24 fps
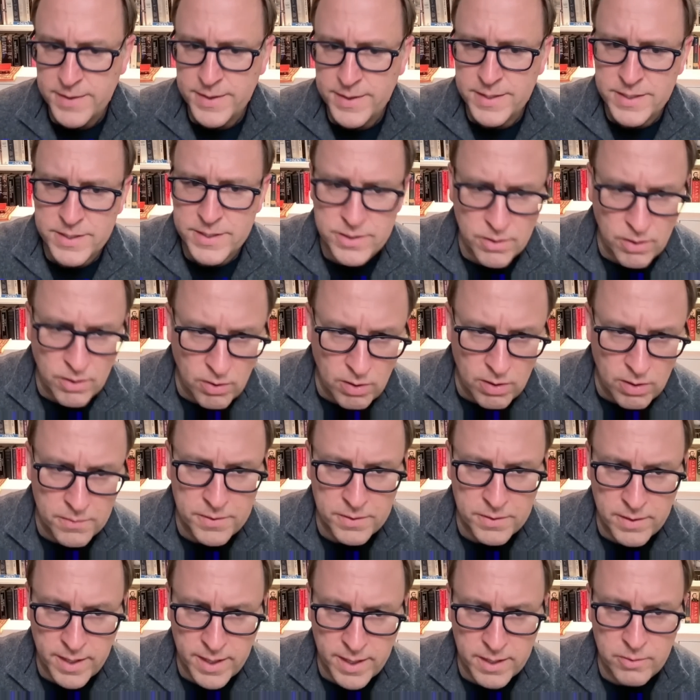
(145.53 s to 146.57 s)
This is all
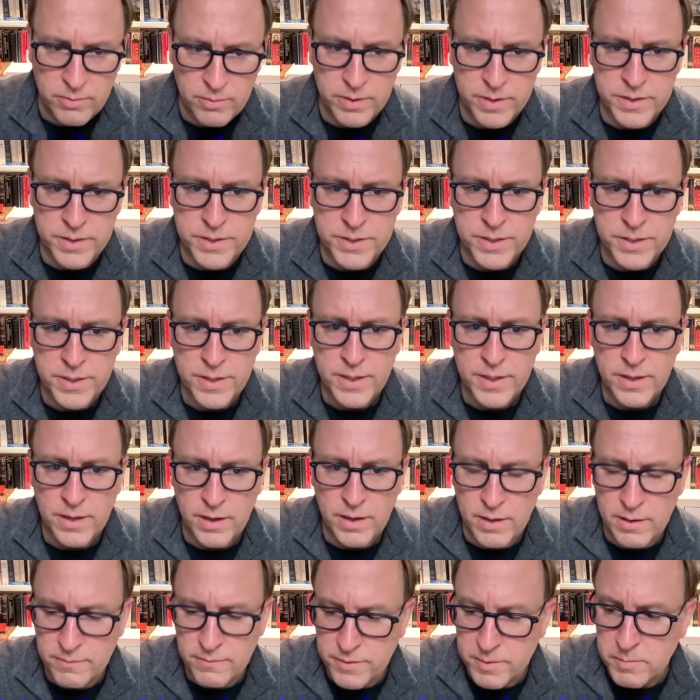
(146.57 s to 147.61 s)
the language
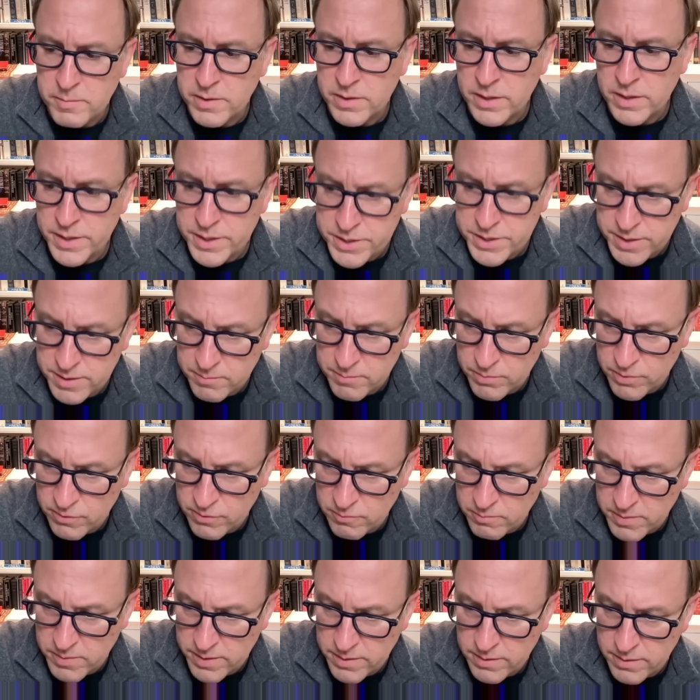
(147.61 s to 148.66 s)
of the militia
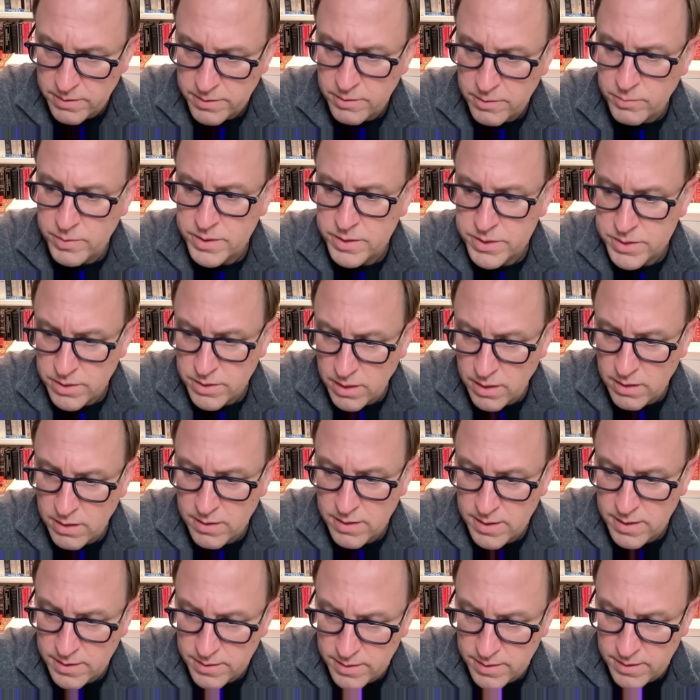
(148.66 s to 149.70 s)
movement that we saw
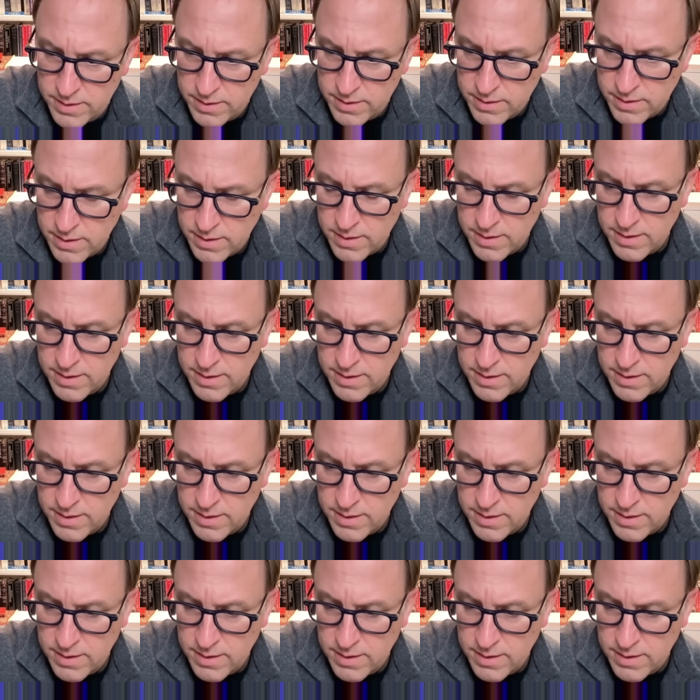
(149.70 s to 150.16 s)
in the